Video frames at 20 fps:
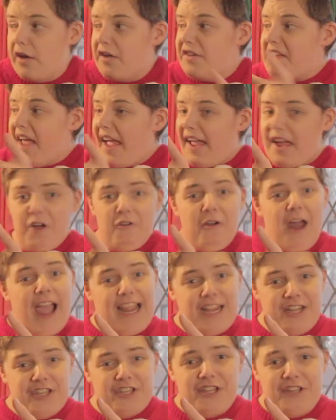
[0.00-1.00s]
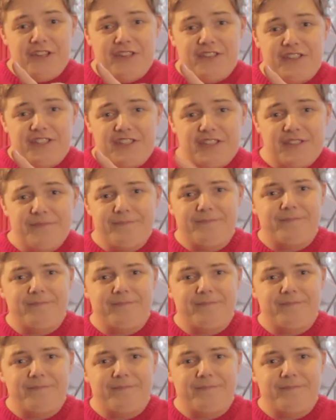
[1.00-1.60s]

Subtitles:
Decorations.